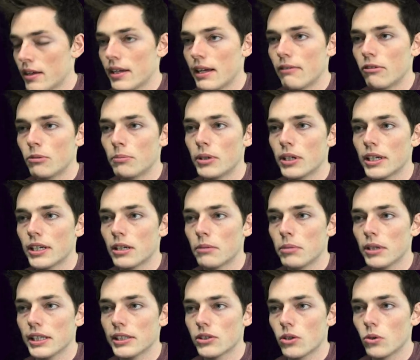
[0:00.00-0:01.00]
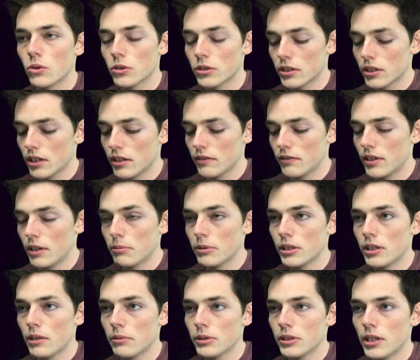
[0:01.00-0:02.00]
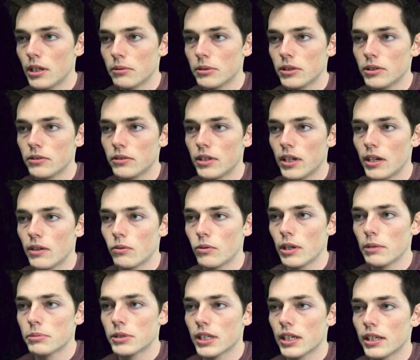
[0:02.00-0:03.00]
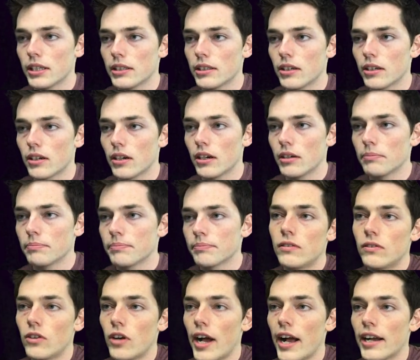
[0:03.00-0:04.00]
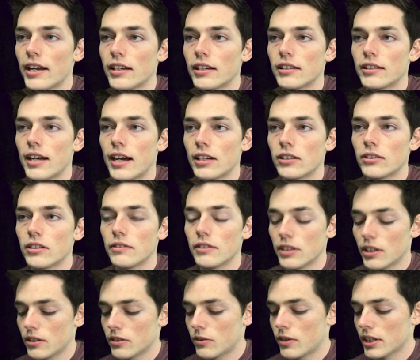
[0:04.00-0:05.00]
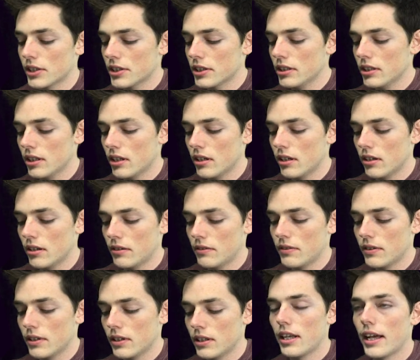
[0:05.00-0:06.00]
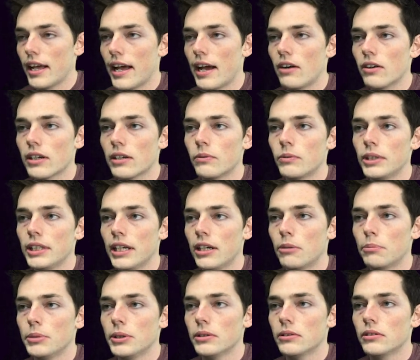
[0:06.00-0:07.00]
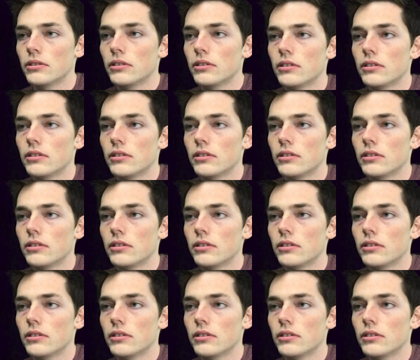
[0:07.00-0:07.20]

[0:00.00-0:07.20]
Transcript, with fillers: And we'll put in a placeholder of www.website.com. We'll add in a title of another question of how can we help you?